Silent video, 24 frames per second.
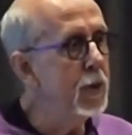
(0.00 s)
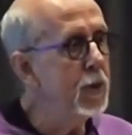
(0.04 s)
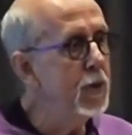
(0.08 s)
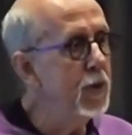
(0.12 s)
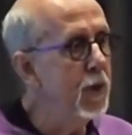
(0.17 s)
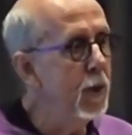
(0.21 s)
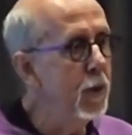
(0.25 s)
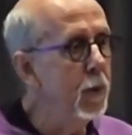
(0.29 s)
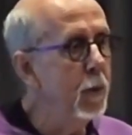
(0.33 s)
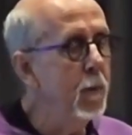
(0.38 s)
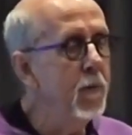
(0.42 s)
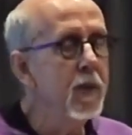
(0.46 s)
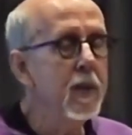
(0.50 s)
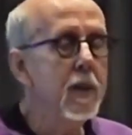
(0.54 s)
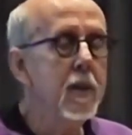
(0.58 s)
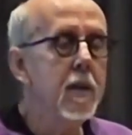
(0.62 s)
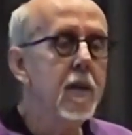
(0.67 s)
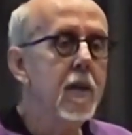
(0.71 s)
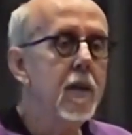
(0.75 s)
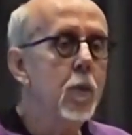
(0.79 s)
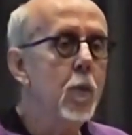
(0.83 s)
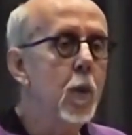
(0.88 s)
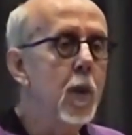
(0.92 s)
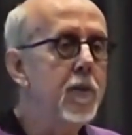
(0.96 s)
So
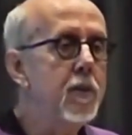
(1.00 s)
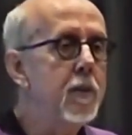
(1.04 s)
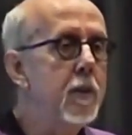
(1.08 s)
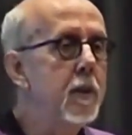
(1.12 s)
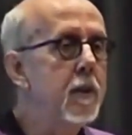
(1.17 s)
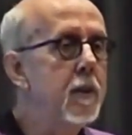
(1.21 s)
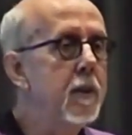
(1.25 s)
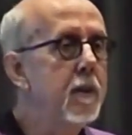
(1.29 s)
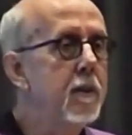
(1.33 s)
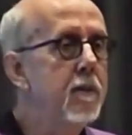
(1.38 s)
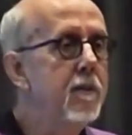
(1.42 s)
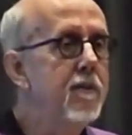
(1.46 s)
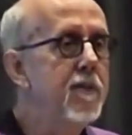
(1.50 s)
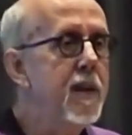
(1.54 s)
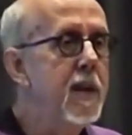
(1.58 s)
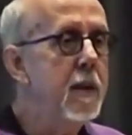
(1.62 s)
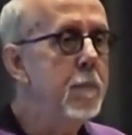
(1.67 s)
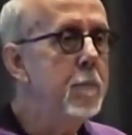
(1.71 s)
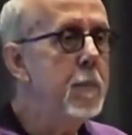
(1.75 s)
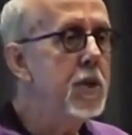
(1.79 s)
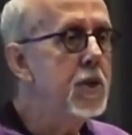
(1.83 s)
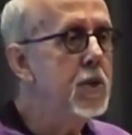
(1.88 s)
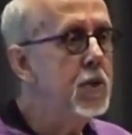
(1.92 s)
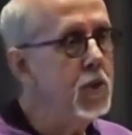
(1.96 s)
when the
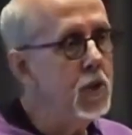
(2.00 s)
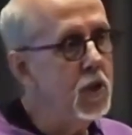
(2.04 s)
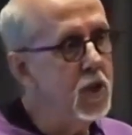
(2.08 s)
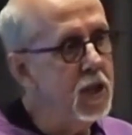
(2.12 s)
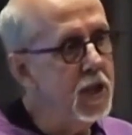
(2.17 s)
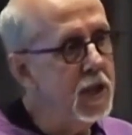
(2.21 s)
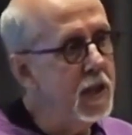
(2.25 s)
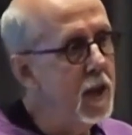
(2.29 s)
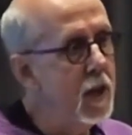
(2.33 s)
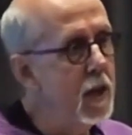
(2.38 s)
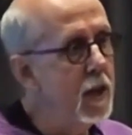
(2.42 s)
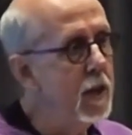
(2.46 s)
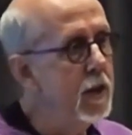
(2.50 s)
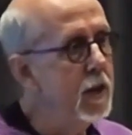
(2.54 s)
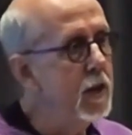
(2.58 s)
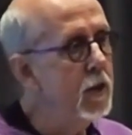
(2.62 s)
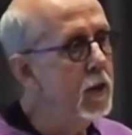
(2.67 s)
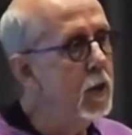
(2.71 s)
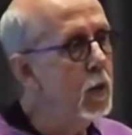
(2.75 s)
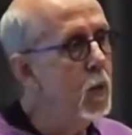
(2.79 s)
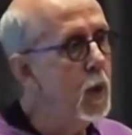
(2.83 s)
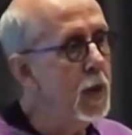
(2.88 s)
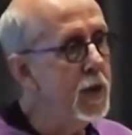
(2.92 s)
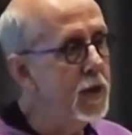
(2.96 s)
famous Dion
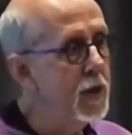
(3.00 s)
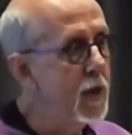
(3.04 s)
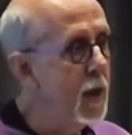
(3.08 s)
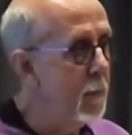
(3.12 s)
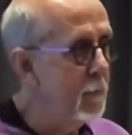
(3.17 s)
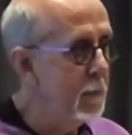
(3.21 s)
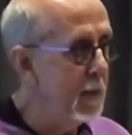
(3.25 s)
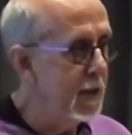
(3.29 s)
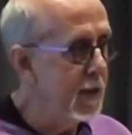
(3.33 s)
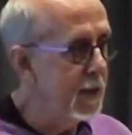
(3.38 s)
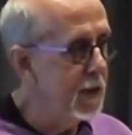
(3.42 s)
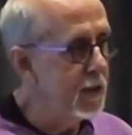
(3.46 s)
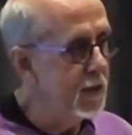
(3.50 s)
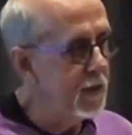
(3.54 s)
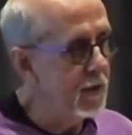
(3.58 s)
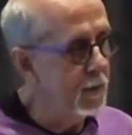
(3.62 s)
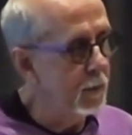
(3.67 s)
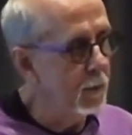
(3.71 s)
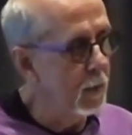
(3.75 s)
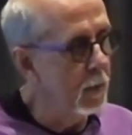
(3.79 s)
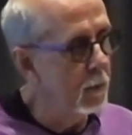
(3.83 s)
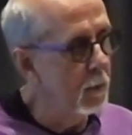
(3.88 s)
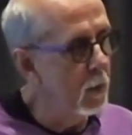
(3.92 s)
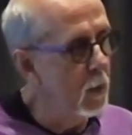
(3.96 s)
quintuplets
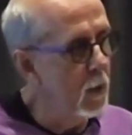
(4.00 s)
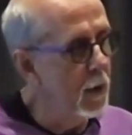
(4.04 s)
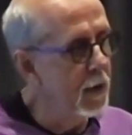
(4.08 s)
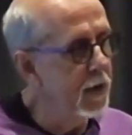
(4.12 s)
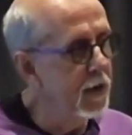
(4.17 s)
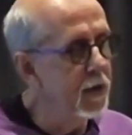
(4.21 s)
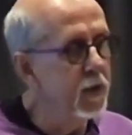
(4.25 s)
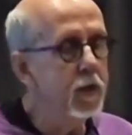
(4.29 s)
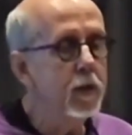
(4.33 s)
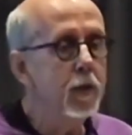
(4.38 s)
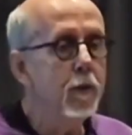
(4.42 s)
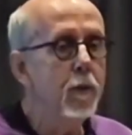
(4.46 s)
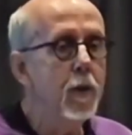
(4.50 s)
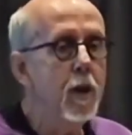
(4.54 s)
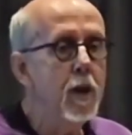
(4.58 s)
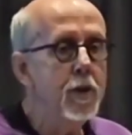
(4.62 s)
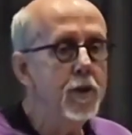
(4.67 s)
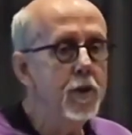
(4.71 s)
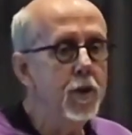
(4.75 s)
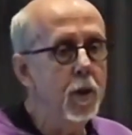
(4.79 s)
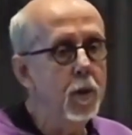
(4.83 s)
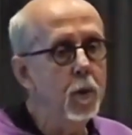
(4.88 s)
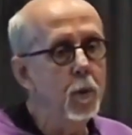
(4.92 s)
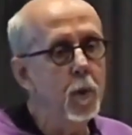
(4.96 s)
were born in
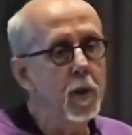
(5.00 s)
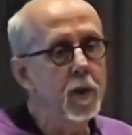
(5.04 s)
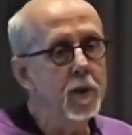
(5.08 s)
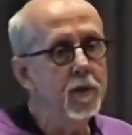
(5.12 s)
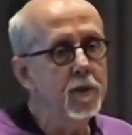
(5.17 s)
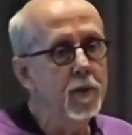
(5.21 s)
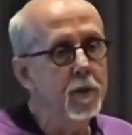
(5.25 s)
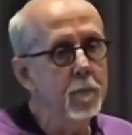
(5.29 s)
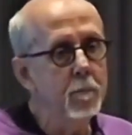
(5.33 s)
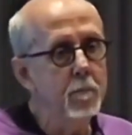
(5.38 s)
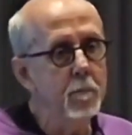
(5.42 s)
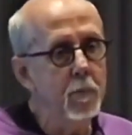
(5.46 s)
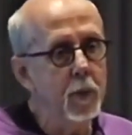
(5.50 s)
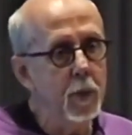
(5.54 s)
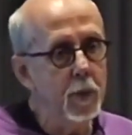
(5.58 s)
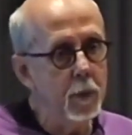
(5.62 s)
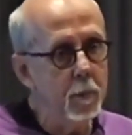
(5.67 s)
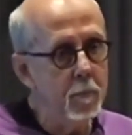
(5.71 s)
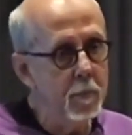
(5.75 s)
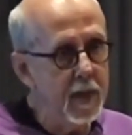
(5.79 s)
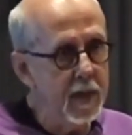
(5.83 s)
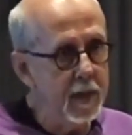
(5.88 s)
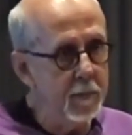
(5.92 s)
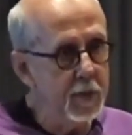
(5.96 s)
Toronto, one of the little
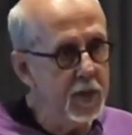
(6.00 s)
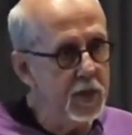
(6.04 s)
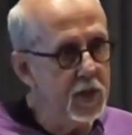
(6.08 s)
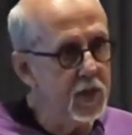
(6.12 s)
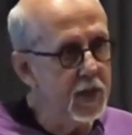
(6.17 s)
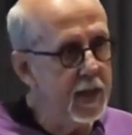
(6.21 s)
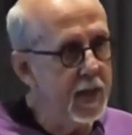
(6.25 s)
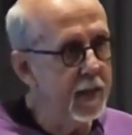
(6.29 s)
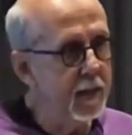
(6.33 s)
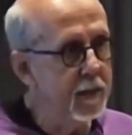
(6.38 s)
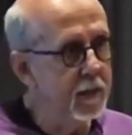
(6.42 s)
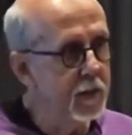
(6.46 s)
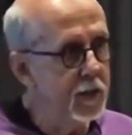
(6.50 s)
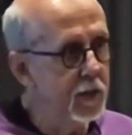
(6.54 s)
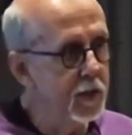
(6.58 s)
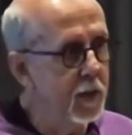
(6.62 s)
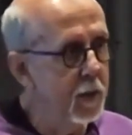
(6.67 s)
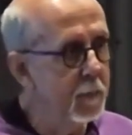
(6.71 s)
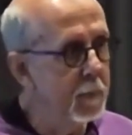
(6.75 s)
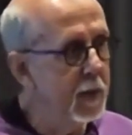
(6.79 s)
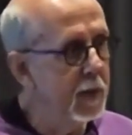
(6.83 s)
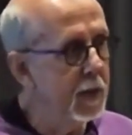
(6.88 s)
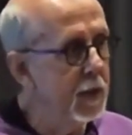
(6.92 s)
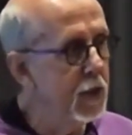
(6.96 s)
babies had
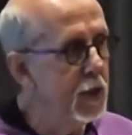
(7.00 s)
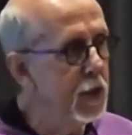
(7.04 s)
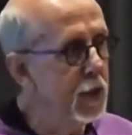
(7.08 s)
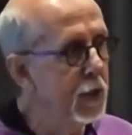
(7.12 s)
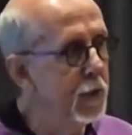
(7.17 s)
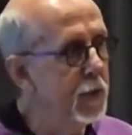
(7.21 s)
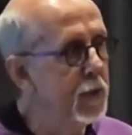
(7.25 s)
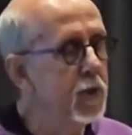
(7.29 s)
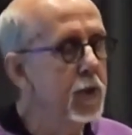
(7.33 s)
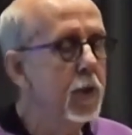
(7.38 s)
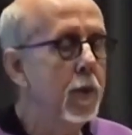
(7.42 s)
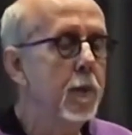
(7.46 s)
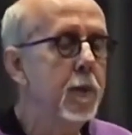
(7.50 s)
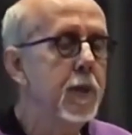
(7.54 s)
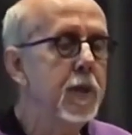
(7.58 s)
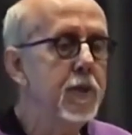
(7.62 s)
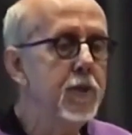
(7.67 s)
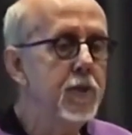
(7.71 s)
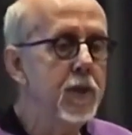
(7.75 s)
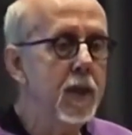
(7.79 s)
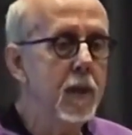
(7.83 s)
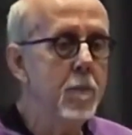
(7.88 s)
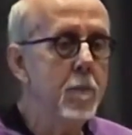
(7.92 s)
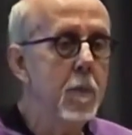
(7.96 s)
stomach issues, so he
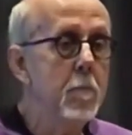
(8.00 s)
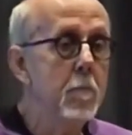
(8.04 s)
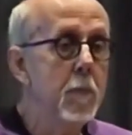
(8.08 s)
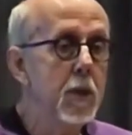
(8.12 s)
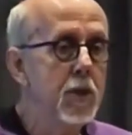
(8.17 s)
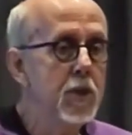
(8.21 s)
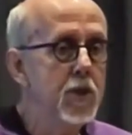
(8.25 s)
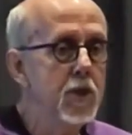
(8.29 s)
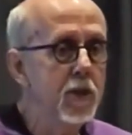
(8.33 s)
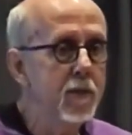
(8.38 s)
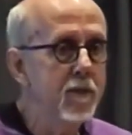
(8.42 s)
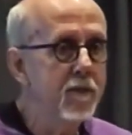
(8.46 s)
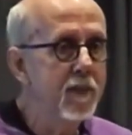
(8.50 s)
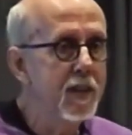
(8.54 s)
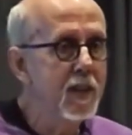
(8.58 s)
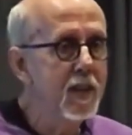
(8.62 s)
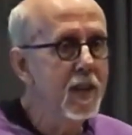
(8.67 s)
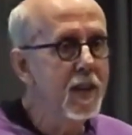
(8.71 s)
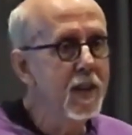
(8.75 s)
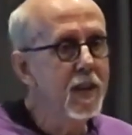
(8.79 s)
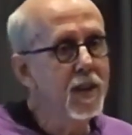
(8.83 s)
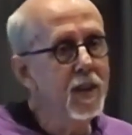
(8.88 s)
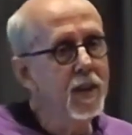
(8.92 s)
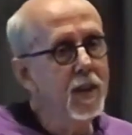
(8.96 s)
sent him a bunch of
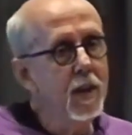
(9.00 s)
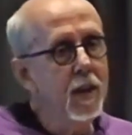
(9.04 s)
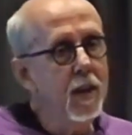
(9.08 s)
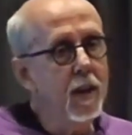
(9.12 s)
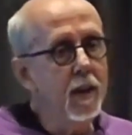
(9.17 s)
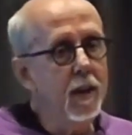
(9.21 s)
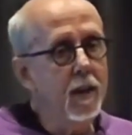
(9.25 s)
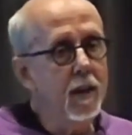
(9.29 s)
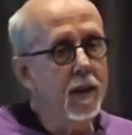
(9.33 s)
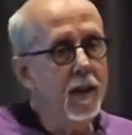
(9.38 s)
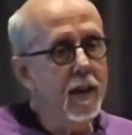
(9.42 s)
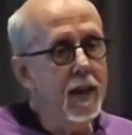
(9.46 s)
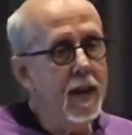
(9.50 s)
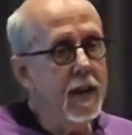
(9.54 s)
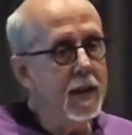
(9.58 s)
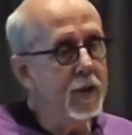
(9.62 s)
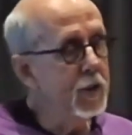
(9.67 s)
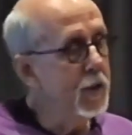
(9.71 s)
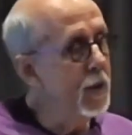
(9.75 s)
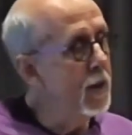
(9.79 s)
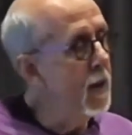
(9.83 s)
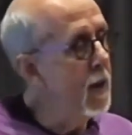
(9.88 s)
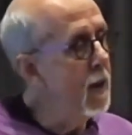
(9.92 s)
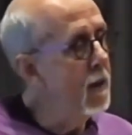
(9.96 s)

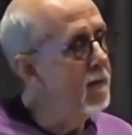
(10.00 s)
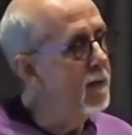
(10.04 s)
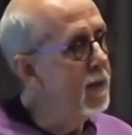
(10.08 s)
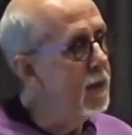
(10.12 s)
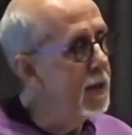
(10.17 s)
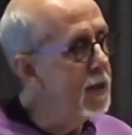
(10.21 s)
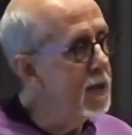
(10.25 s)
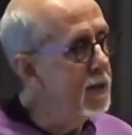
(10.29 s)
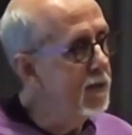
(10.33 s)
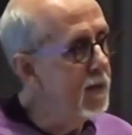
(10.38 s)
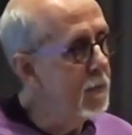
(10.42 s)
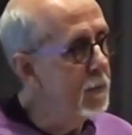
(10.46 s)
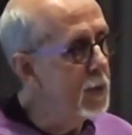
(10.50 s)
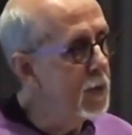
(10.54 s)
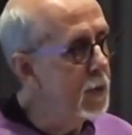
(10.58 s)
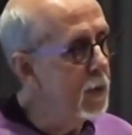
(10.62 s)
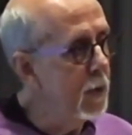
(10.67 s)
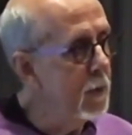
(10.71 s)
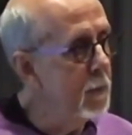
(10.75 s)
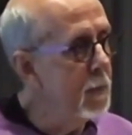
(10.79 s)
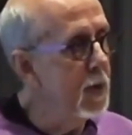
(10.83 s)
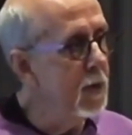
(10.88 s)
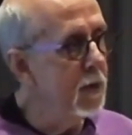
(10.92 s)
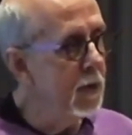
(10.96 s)
acidophilus from
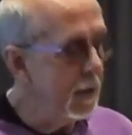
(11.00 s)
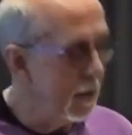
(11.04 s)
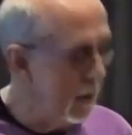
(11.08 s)
soy milk